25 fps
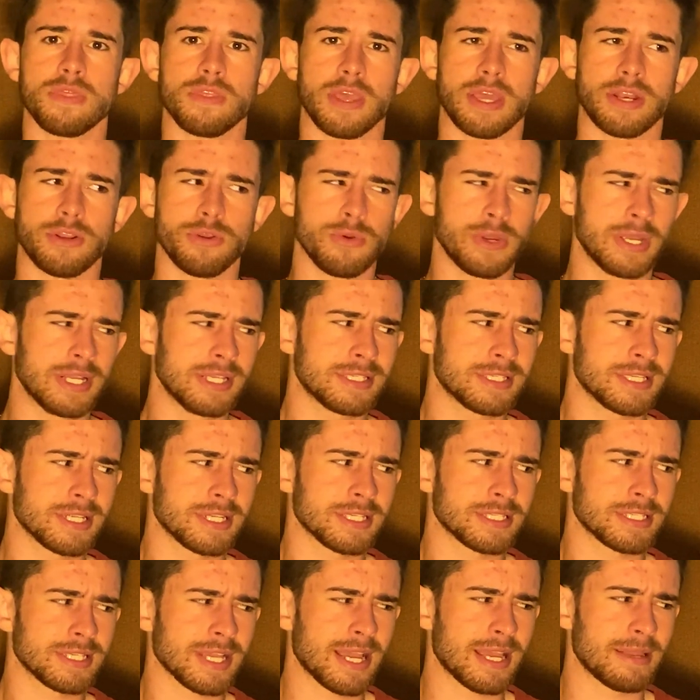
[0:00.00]
and who gets to
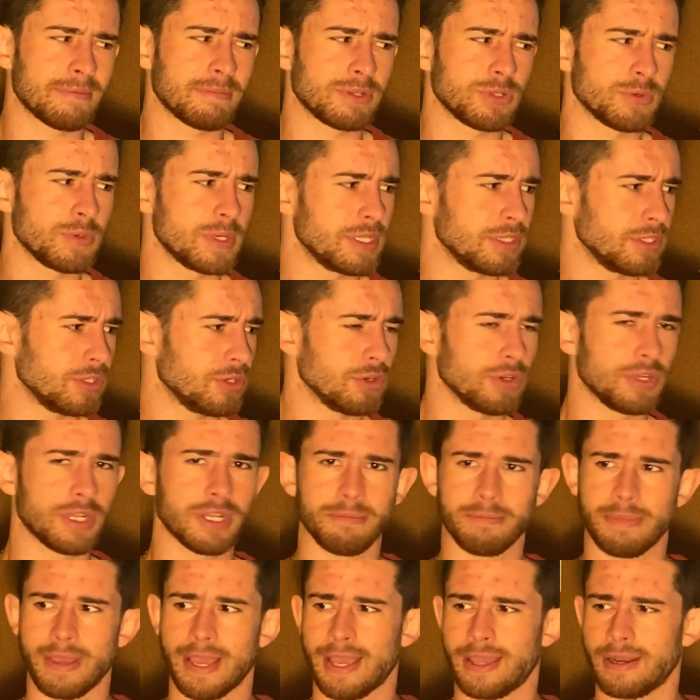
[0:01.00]
decide between good
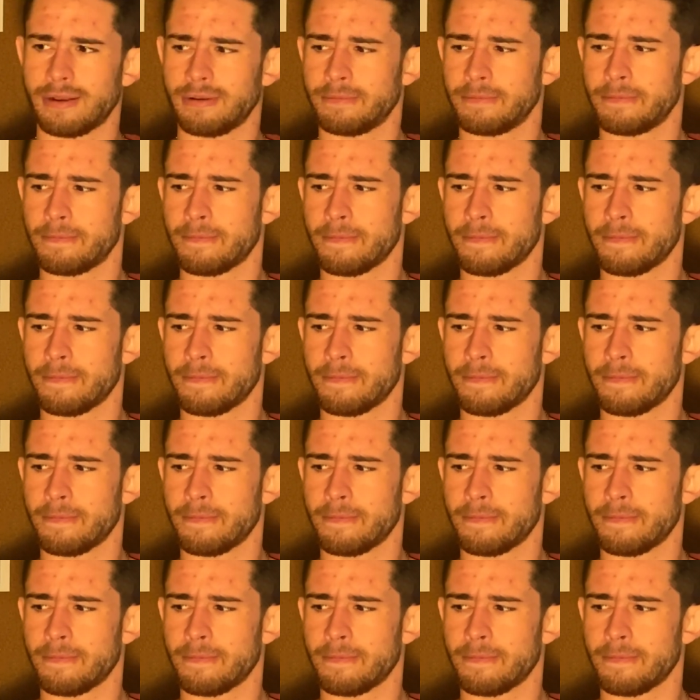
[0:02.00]
and bad.